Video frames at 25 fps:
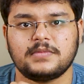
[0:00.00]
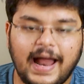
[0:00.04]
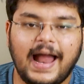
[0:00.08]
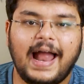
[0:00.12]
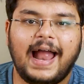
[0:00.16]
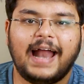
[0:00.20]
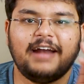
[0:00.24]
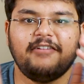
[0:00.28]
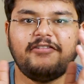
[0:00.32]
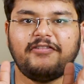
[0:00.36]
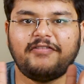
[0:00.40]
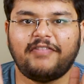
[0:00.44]

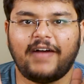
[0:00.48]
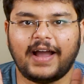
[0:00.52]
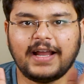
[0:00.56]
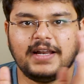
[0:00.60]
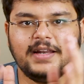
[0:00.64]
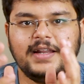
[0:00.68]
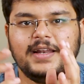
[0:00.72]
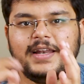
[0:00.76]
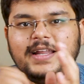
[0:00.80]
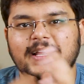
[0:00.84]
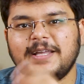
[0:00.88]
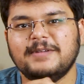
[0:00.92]
And
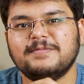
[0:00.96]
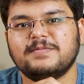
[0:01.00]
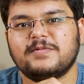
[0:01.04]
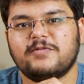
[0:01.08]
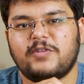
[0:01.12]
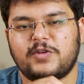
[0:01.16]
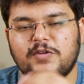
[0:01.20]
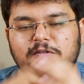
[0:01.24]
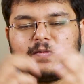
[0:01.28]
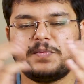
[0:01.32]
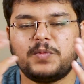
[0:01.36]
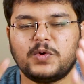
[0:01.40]
finally,
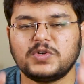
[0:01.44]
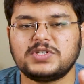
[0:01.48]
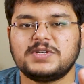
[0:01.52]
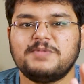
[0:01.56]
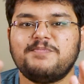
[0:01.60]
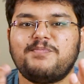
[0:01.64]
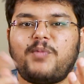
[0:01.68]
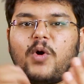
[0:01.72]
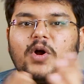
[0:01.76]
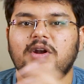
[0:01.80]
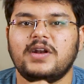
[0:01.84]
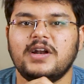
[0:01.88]
one of the most
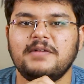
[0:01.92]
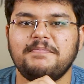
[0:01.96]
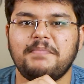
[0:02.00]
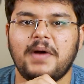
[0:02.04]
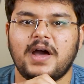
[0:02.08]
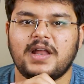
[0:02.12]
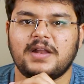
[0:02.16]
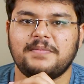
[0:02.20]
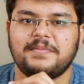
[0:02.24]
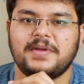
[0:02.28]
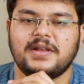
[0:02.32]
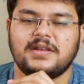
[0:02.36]
important
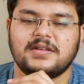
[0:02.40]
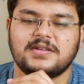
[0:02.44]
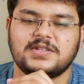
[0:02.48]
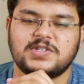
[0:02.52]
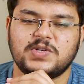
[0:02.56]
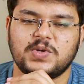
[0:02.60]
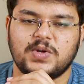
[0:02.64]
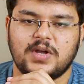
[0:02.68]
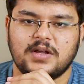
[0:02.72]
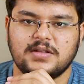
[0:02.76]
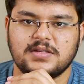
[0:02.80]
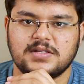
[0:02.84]
parameters
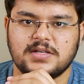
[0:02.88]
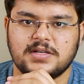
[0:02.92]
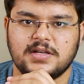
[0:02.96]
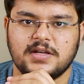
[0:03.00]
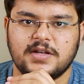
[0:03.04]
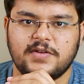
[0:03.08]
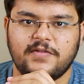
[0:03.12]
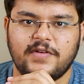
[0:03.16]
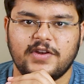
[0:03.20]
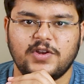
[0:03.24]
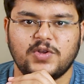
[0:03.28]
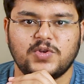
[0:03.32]
to
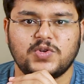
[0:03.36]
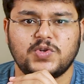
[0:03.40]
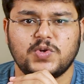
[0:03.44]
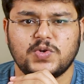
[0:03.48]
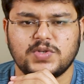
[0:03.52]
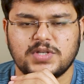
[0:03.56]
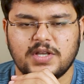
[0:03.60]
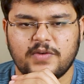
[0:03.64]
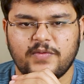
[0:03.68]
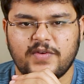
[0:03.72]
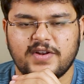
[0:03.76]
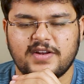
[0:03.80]
consider when you're
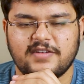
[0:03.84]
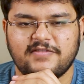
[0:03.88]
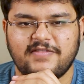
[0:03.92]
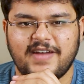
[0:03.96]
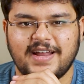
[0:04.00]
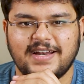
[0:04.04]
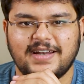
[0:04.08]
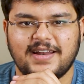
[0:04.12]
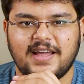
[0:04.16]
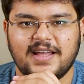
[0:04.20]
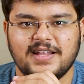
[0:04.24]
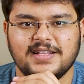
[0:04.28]
choosing
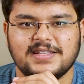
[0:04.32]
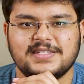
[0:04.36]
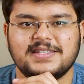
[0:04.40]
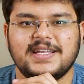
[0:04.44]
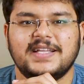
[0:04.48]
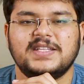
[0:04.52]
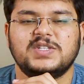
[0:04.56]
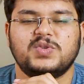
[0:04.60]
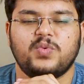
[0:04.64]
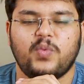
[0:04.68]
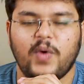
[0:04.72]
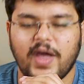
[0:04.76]
vitrified tiles,
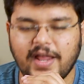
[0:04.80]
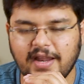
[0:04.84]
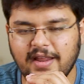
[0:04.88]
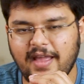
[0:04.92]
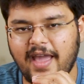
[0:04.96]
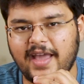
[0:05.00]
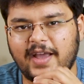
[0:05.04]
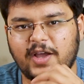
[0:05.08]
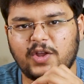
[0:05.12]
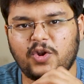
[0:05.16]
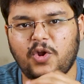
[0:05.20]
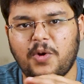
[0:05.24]
it's very
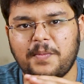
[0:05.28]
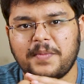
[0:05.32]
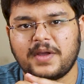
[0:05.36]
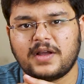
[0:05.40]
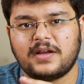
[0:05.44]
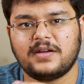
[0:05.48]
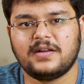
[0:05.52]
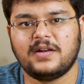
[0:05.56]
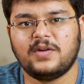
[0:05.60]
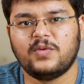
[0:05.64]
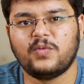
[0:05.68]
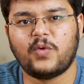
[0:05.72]

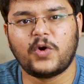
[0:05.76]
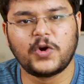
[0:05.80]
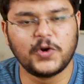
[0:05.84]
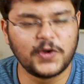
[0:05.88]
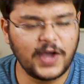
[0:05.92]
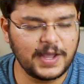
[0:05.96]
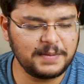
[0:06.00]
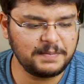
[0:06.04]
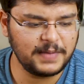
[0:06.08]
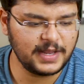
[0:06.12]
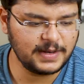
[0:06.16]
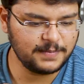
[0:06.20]
economical. What do
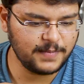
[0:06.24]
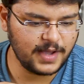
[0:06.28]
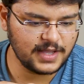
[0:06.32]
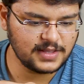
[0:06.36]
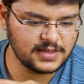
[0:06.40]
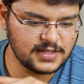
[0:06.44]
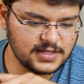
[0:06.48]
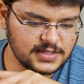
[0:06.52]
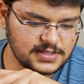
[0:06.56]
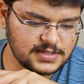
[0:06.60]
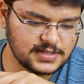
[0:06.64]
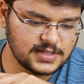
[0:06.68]
I mean by
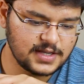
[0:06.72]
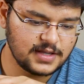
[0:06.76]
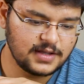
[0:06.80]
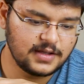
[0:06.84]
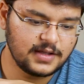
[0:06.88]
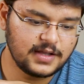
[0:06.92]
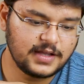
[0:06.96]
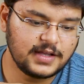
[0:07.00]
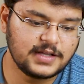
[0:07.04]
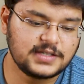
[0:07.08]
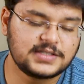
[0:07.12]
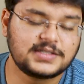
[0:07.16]
this?
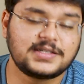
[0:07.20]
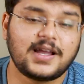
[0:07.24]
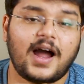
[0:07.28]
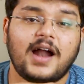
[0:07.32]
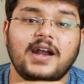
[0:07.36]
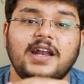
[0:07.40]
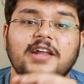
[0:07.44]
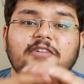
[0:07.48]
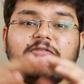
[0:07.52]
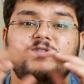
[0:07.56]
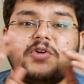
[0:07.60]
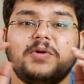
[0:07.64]

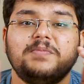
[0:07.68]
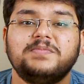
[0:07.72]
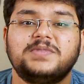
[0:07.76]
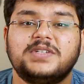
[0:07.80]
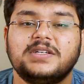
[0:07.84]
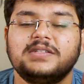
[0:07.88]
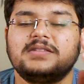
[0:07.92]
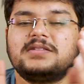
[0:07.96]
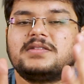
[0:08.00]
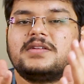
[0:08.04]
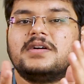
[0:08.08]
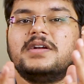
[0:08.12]
Starting from
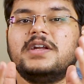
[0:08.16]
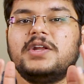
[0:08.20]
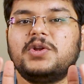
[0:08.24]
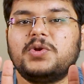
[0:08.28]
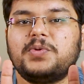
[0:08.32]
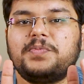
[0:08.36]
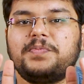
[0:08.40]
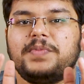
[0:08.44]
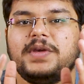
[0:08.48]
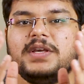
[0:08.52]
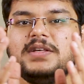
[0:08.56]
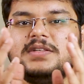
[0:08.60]
just 30
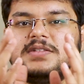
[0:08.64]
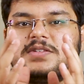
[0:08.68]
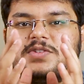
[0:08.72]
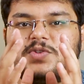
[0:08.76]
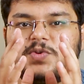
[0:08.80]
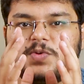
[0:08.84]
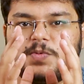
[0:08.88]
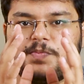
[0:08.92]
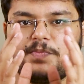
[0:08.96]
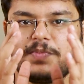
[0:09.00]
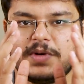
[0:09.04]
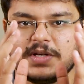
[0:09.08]
rupees
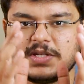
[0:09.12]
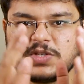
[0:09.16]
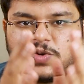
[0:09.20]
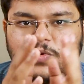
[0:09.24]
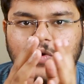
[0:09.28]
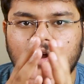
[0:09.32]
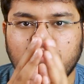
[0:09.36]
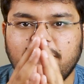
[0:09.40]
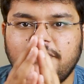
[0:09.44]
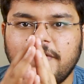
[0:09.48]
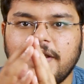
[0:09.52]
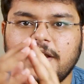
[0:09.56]
per
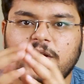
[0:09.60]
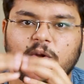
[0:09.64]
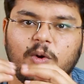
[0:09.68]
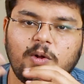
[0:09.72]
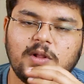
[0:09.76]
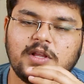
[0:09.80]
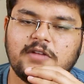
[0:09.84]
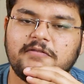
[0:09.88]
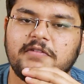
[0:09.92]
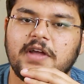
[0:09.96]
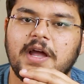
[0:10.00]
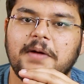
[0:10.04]
square feet all
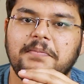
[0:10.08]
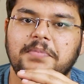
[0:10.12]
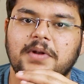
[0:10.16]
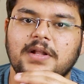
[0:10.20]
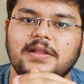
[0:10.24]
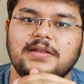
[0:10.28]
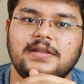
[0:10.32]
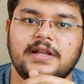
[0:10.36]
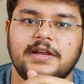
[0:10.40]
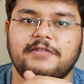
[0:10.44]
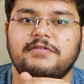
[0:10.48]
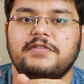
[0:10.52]
the way up till
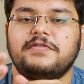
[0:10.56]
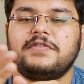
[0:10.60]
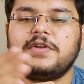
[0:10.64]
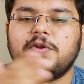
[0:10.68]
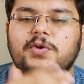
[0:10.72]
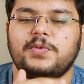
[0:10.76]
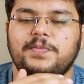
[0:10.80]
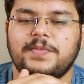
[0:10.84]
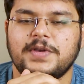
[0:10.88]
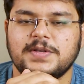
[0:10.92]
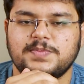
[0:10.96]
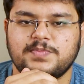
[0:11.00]
350
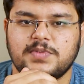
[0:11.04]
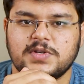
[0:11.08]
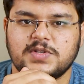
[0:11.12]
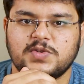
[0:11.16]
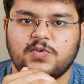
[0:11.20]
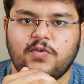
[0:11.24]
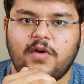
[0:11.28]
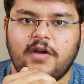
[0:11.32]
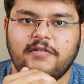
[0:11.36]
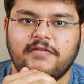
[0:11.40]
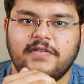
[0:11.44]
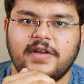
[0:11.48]
rupees per
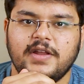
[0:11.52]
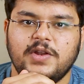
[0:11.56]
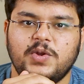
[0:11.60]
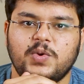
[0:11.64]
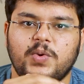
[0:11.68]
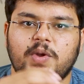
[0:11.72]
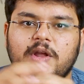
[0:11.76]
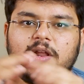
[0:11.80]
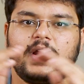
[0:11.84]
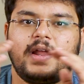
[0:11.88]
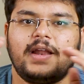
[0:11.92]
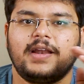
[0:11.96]
square feet, you
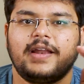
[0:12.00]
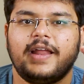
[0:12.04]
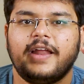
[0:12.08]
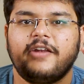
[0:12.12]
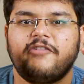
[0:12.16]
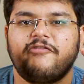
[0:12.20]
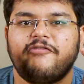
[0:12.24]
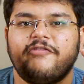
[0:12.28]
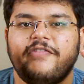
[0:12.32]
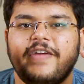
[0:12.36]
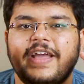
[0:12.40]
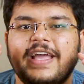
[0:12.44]
can get
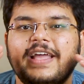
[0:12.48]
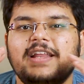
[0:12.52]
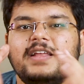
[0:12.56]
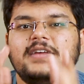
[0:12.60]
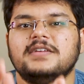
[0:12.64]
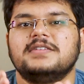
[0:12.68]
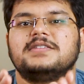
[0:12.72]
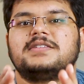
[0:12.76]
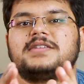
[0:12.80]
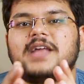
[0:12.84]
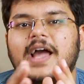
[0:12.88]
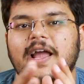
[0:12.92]

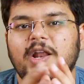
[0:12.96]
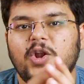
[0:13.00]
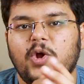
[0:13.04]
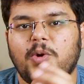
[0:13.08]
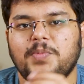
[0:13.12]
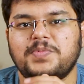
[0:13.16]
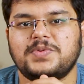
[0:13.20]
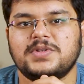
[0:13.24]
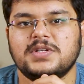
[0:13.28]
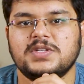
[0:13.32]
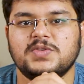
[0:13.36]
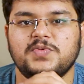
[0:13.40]
various tile
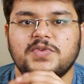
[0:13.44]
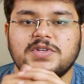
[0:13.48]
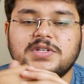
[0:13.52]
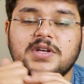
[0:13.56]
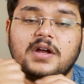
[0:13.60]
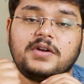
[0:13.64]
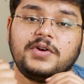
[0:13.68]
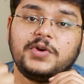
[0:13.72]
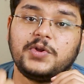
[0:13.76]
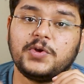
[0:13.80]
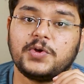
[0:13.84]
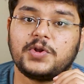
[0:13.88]
options which
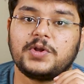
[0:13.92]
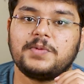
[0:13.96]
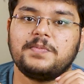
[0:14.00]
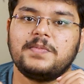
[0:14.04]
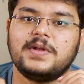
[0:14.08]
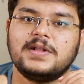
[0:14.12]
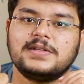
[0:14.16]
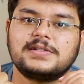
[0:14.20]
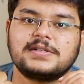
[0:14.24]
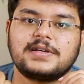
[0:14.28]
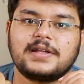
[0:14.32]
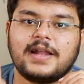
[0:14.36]
are
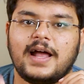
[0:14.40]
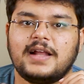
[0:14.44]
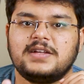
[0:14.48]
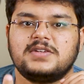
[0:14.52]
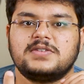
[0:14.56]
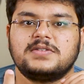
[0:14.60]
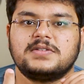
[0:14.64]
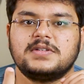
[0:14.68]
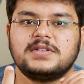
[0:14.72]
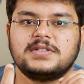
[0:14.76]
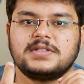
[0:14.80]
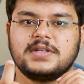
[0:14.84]
durable, scratch
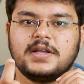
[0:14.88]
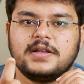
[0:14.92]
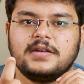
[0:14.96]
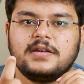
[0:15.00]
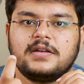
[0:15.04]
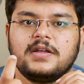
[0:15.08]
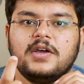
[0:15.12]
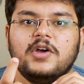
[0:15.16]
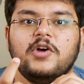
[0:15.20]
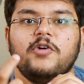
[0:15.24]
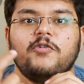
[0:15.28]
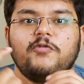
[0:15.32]
resistant
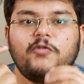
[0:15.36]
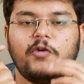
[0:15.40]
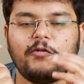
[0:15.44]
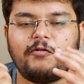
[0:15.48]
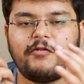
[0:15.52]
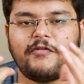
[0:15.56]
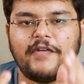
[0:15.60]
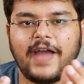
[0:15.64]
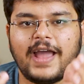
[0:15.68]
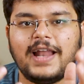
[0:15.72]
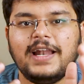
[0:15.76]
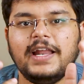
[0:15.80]
for
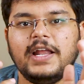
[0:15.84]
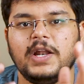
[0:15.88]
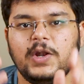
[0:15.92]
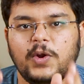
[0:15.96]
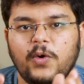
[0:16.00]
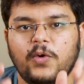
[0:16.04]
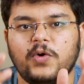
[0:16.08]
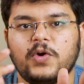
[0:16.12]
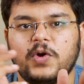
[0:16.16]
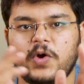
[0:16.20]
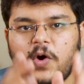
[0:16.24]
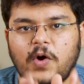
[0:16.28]
fairly
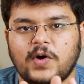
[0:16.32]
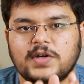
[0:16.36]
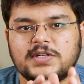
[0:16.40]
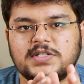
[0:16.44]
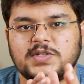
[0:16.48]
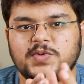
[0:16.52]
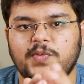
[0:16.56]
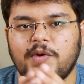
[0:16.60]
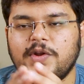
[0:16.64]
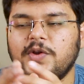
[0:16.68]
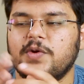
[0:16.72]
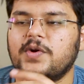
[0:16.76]
low
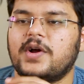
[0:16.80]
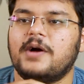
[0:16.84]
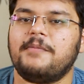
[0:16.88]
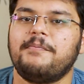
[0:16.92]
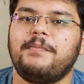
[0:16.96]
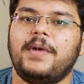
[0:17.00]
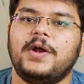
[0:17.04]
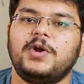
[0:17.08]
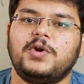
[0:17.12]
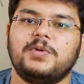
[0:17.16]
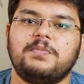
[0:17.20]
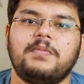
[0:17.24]
cost when you
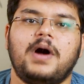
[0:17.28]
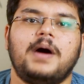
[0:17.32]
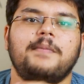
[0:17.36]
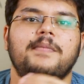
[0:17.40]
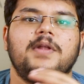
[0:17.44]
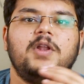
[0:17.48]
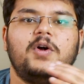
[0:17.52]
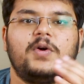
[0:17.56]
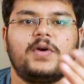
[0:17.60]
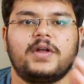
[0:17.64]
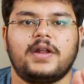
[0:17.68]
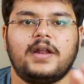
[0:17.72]
compare to
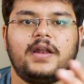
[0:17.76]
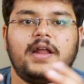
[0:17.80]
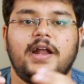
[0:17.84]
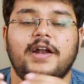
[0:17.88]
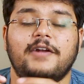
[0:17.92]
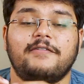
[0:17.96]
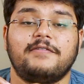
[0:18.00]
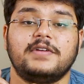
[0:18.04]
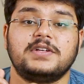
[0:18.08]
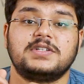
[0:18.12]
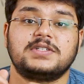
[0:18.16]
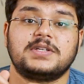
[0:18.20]
marble or granite,
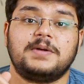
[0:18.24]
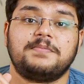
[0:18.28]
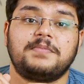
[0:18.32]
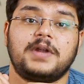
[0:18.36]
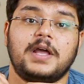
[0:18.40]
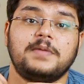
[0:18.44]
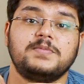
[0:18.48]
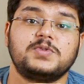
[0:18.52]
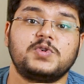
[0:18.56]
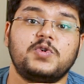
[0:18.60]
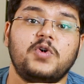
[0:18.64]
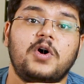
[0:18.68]
which
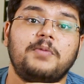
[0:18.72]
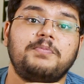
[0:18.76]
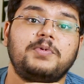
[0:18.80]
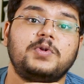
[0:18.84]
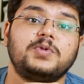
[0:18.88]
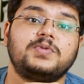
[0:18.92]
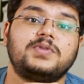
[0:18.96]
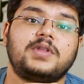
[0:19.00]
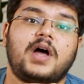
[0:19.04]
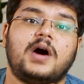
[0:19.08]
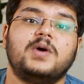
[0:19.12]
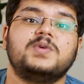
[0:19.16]
sometimes go up to
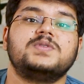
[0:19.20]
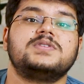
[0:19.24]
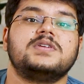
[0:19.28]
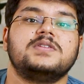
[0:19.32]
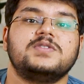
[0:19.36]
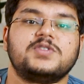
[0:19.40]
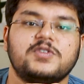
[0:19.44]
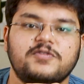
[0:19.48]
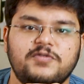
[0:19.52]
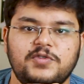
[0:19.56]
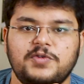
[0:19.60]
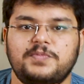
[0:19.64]

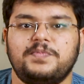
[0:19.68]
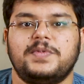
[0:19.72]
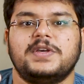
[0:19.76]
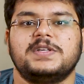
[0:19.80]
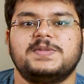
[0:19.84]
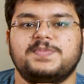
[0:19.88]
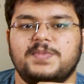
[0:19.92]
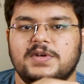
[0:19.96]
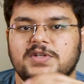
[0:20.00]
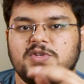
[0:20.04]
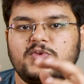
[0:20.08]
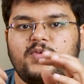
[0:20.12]
thousands of rupees
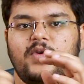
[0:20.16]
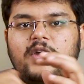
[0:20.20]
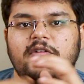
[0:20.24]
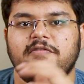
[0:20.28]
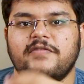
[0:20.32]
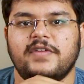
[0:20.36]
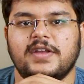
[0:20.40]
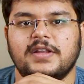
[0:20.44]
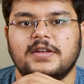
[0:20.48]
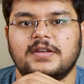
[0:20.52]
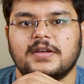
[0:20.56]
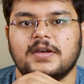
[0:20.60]
per square
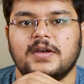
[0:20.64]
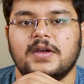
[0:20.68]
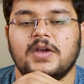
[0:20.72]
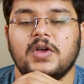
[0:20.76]
feet.